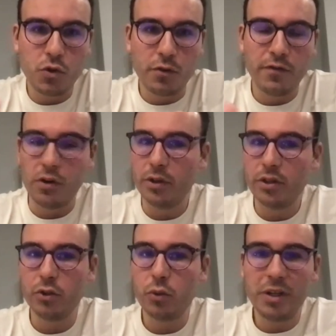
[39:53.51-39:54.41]
You can follow
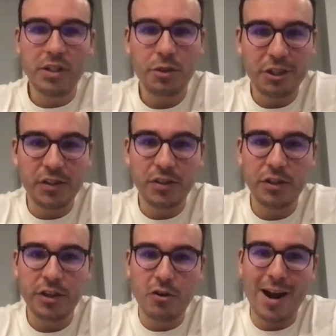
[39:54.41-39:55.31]
us on Twitter, which is
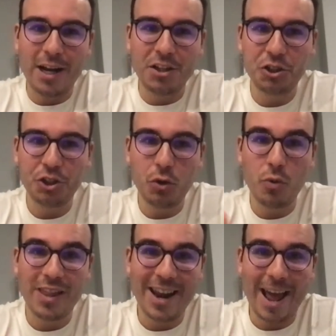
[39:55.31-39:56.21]
zerohash
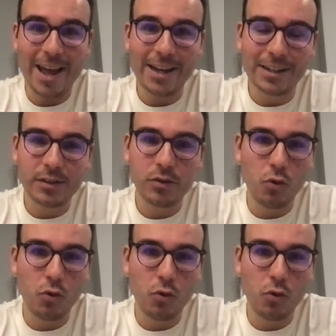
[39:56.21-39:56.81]
with an X,